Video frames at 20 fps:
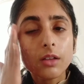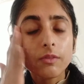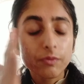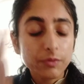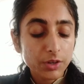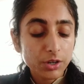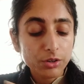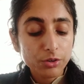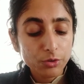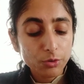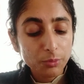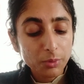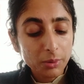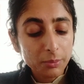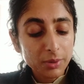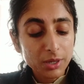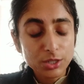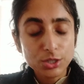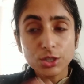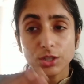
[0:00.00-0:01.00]
Now Aroma
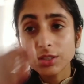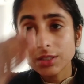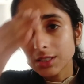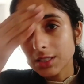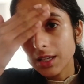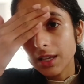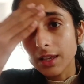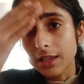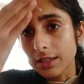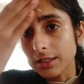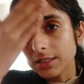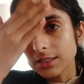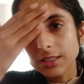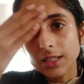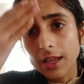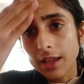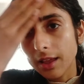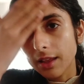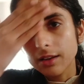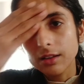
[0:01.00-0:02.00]
Magic says
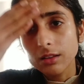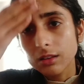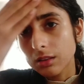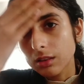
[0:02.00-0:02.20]
that